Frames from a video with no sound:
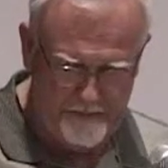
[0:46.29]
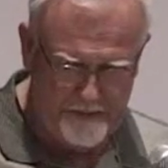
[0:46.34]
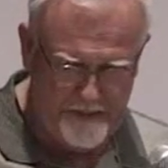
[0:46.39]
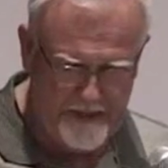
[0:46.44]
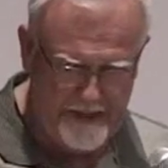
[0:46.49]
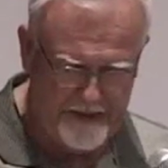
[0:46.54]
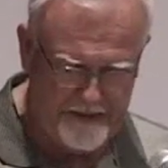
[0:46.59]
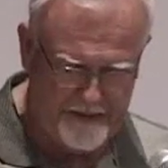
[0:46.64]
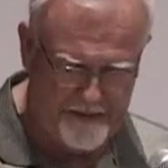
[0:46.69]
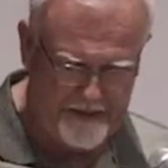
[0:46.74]

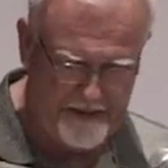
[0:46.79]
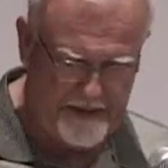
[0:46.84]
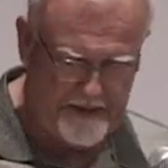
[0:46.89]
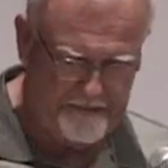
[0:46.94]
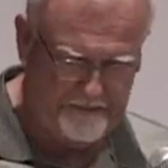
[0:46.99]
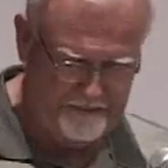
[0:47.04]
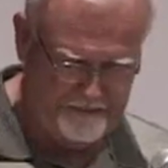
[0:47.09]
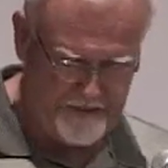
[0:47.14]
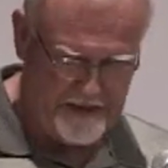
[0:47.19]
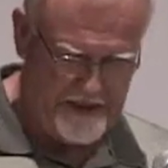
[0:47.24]
But
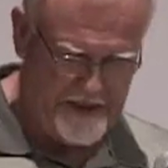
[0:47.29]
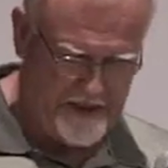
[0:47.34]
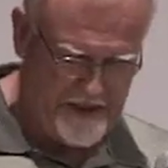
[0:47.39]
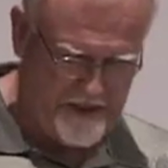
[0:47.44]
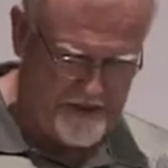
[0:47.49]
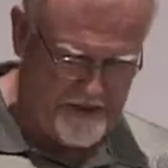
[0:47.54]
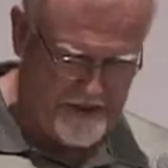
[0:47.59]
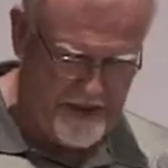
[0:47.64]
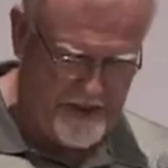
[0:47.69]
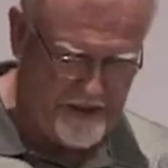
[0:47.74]
like
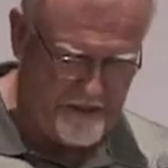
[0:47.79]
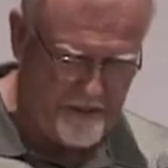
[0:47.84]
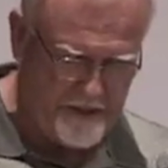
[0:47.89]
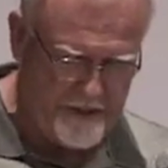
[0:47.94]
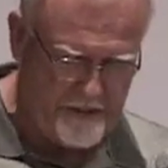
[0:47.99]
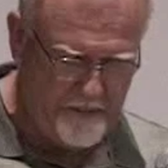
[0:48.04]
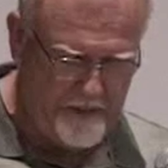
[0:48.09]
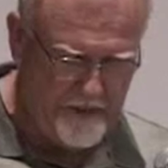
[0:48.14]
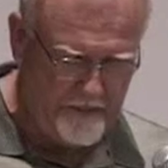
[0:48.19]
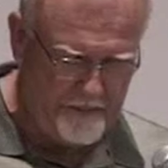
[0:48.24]
you said,
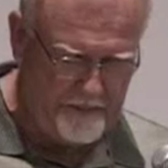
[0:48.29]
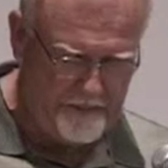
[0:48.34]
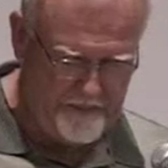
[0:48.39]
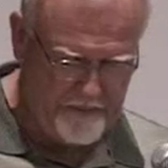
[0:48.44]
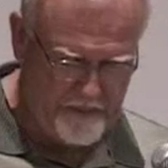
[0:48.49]
we will